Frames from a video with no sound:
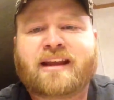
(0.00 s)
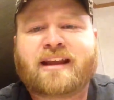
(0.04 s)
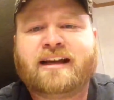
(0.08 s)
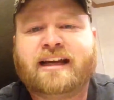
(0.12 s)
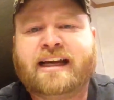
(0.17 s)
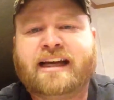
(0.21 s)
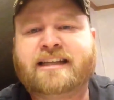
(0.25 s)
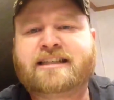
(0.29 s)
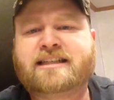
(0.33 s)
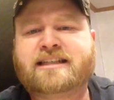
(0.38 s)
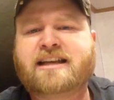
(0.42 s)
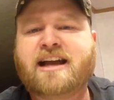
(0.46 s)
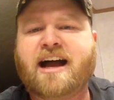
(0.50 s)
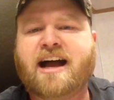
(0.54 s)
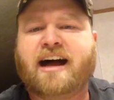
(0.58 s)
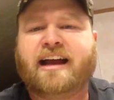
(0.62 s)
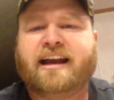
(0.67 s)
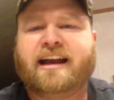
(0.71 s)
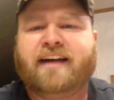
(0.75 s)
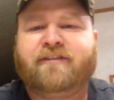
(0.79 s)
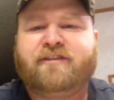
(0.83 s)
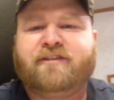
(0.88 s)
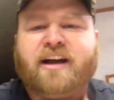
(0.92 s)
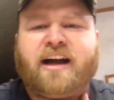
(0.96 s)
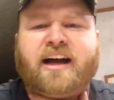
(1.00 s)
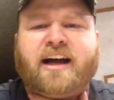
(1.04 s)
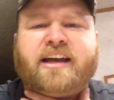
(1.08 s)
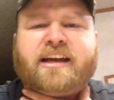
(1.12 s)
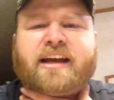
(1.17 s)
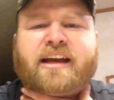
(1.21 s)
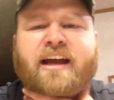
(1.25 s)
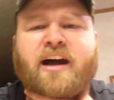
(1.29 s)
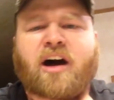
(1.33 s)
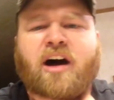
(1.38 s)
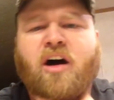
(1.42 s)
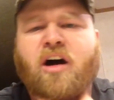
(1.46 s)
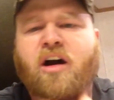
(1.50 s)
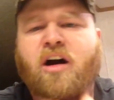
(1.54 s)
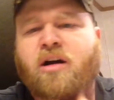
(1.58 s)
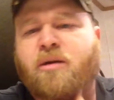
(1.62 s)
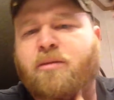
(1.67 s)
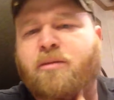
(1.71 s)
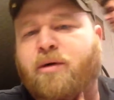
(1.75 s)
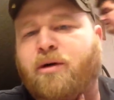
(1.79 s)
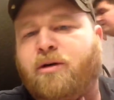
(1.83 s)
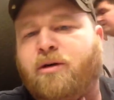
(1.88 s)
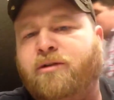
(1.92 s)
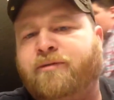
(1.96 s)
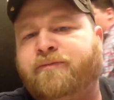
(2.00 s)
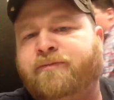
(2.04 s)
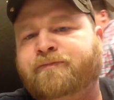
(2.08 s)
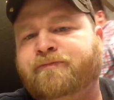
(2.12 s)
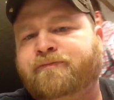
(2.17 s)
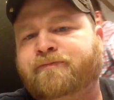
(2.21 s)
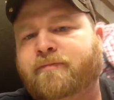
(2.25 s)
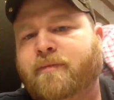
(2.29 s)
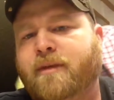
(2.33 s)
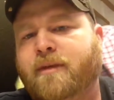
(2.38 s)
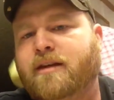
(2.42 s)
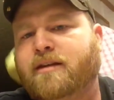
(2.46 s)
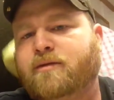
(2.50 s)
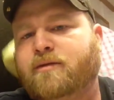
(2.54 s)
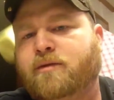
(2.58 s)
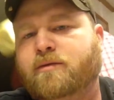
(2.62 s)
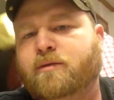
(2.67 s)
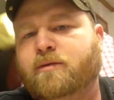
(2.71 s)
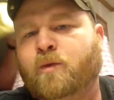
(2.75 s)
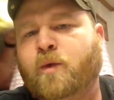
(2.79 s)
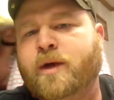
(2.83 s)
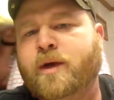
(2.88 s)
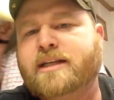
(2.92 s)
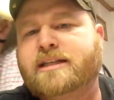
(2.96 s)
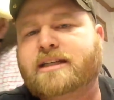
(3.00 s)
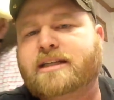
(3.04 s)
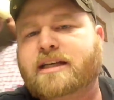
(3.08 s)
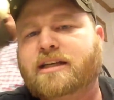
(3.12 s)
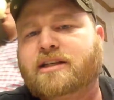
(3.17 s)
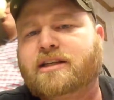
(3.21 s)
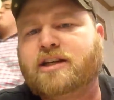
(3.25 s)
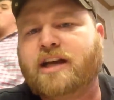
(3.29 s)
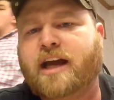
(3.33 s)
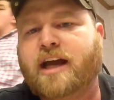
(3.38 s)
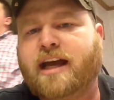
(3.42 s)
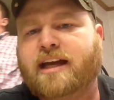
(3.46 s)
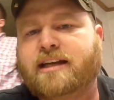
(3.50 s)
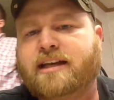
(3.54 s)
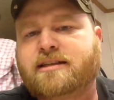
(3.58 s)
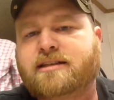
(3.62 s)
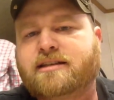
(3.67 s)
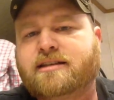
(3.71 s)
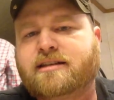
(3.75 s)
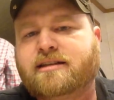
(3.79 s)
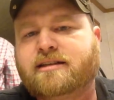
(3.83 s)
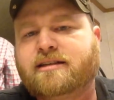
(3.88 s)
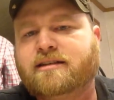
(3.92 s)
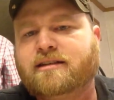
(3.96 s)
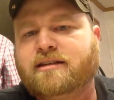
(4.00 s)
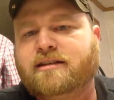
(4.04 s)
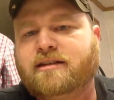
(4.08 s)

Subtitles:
I've got a horrible whiskey chest